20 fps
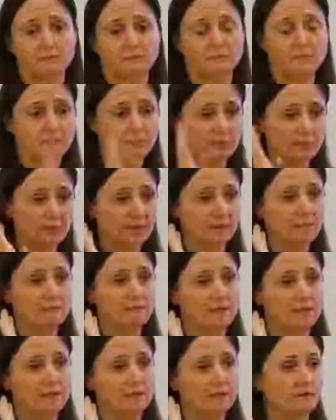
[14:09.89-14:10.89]
people like
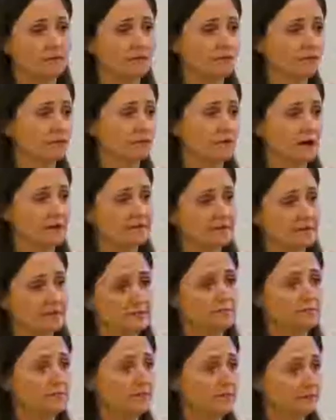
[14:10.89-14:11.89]
me, who I tend
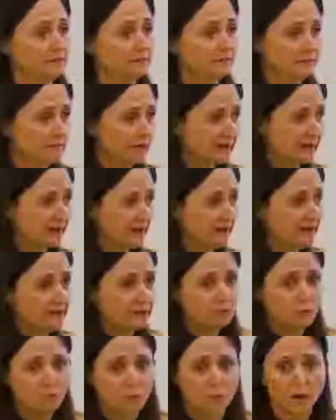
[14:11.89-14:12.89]
to be a little, like I like
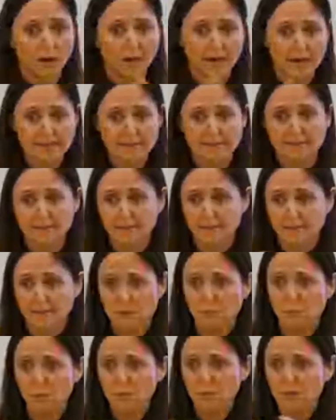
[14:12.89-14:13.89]
to organize things
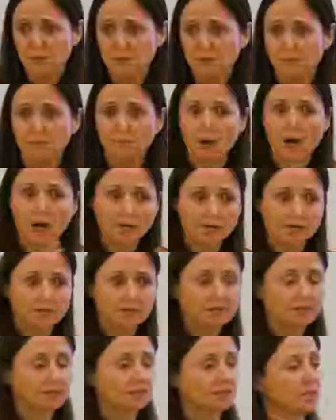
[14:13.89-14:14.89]
and put things in
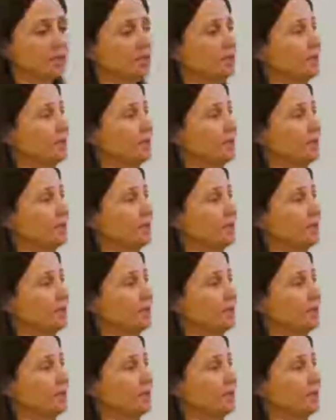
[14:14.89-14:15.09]
boxes,